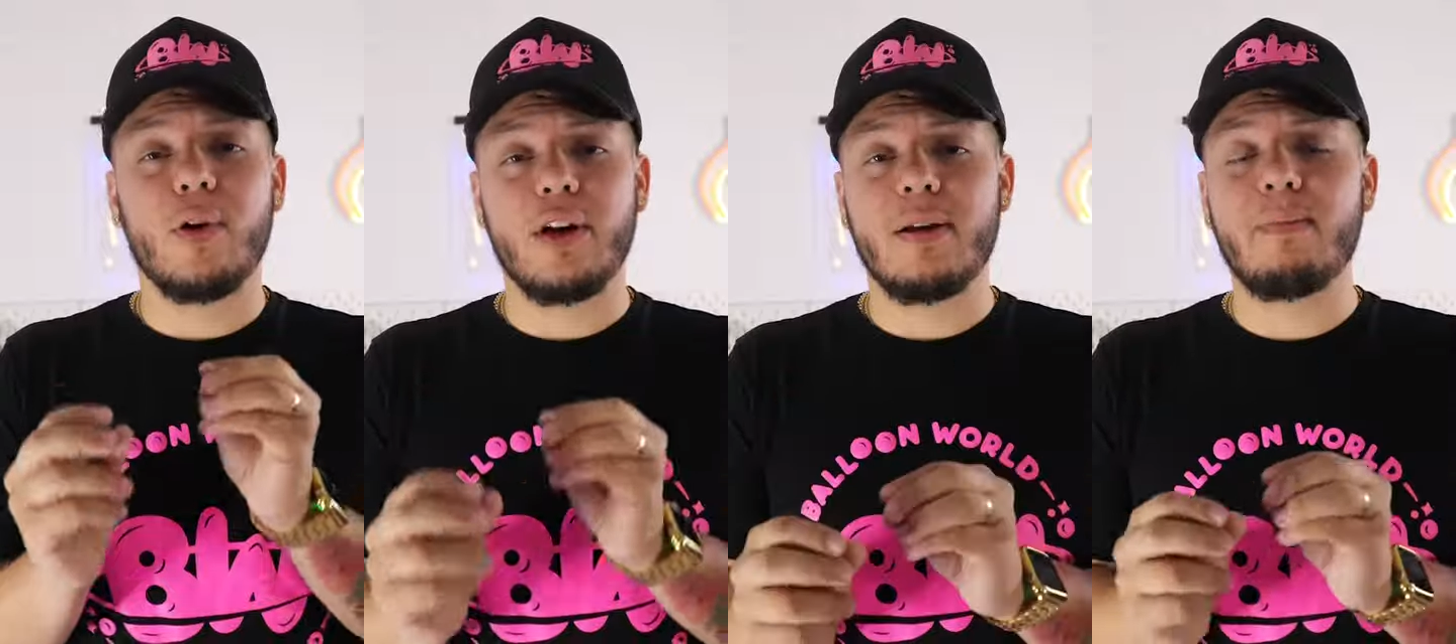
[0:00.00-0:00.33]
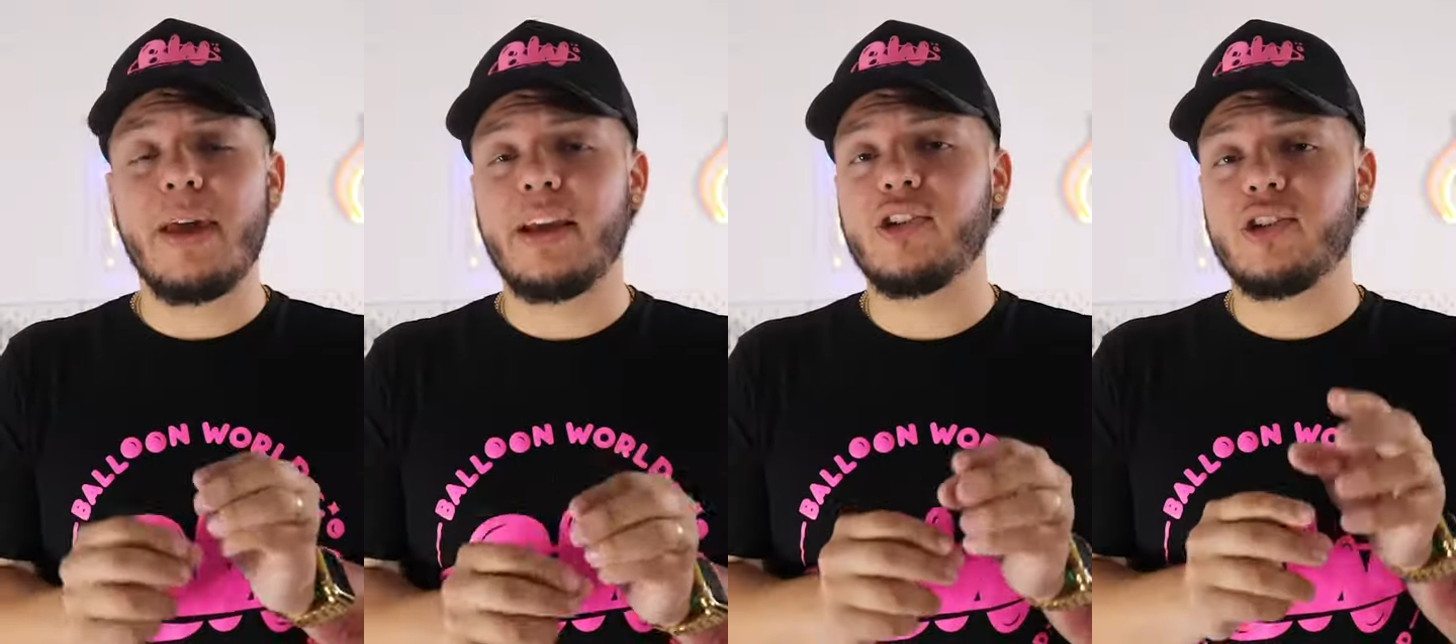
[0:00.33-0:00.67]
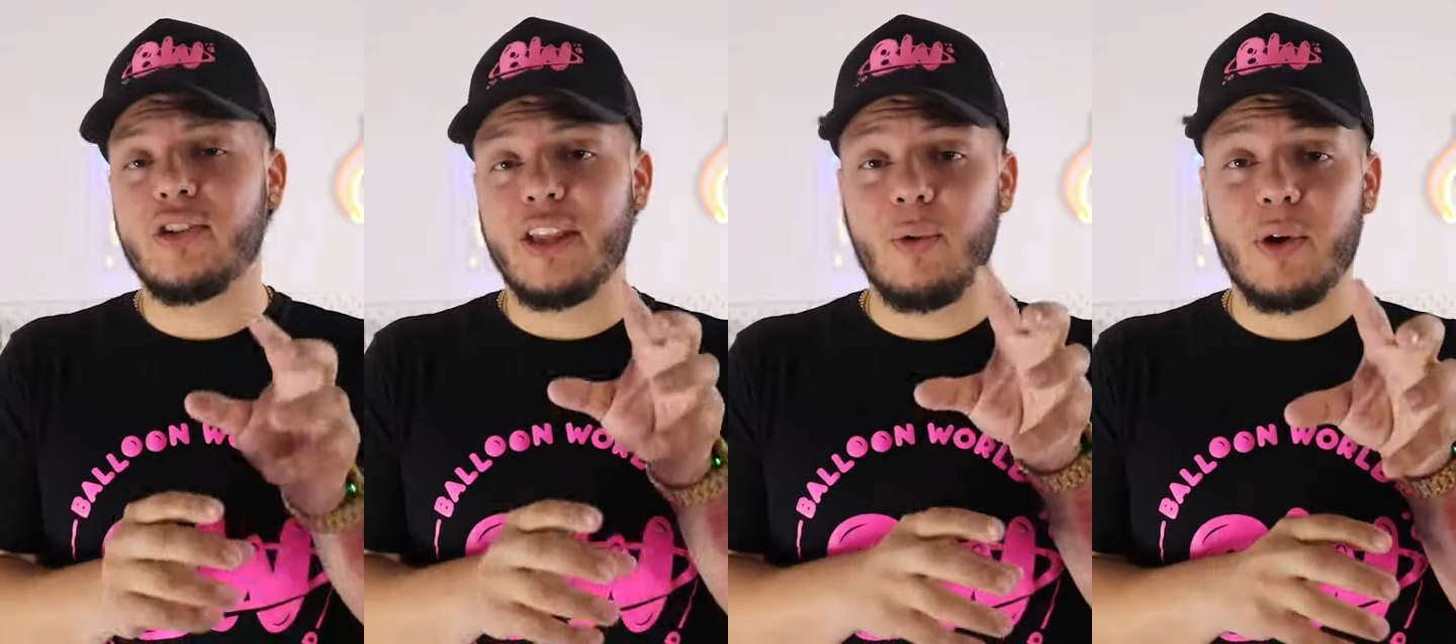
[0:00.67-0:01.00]
we're gonna make
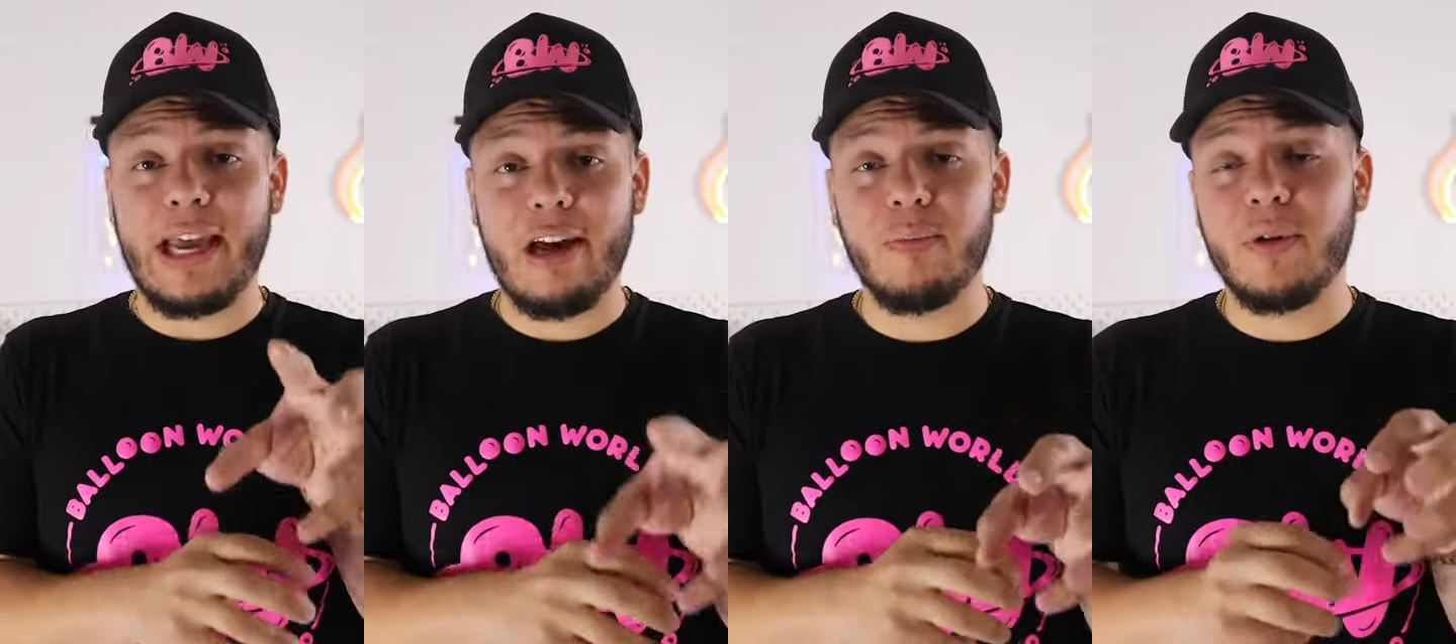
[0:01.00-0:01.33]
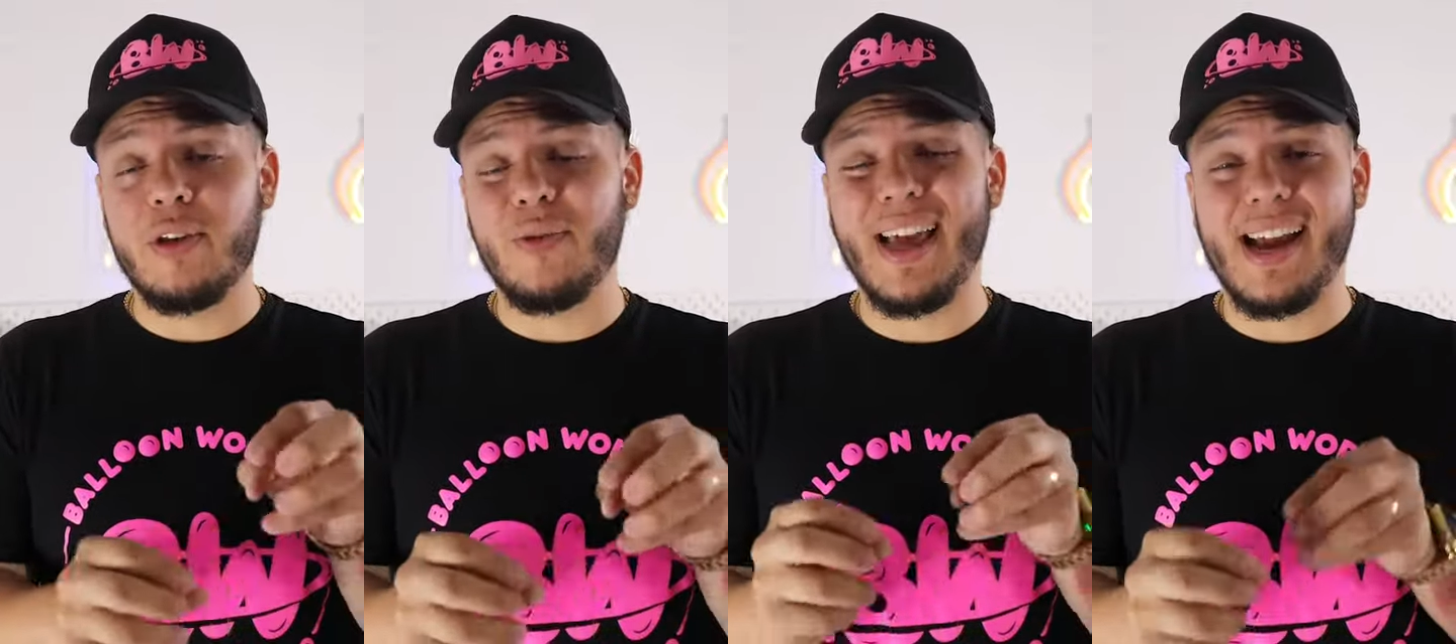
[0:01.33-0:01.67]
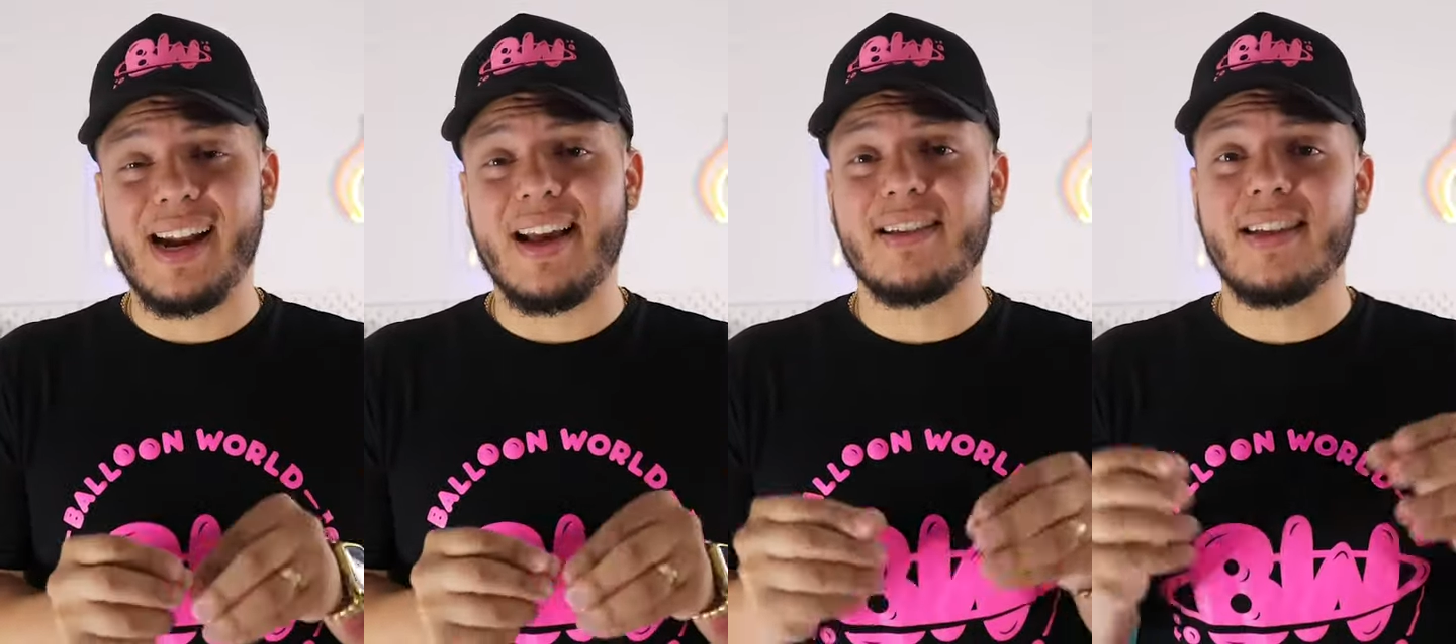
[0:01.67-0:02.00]
sure that we're helping you in
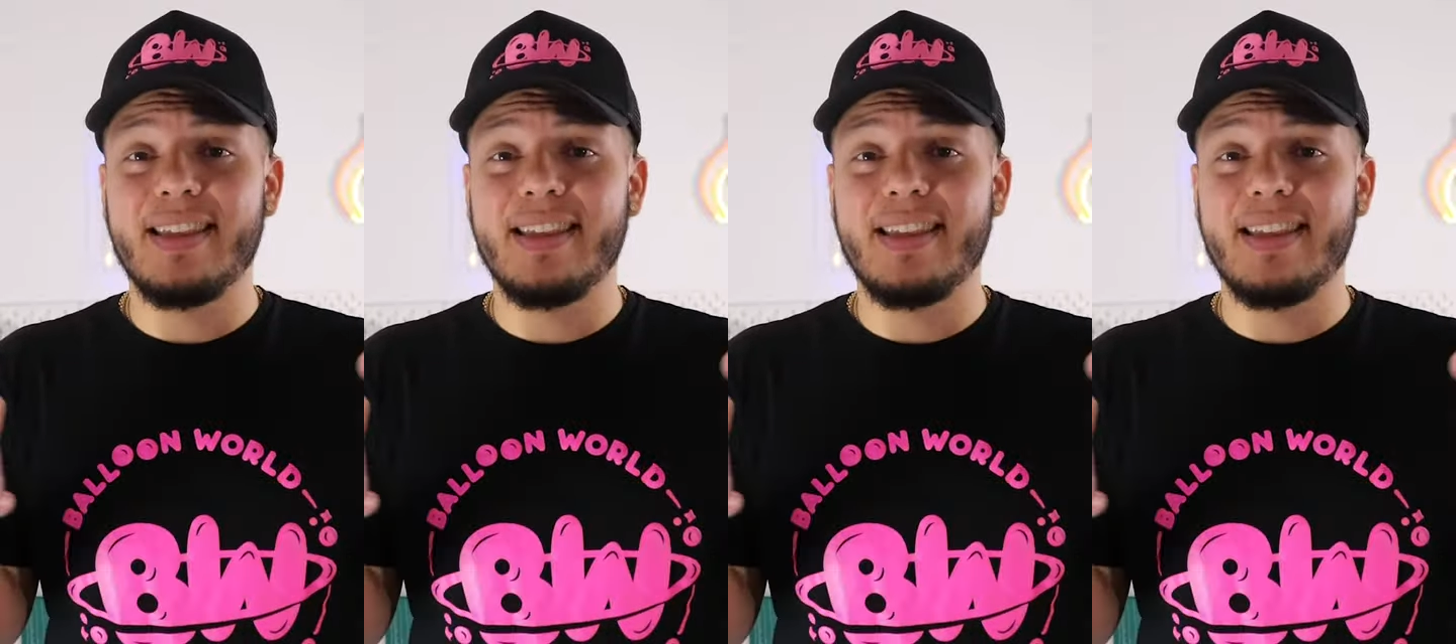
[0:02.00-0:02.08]
that class.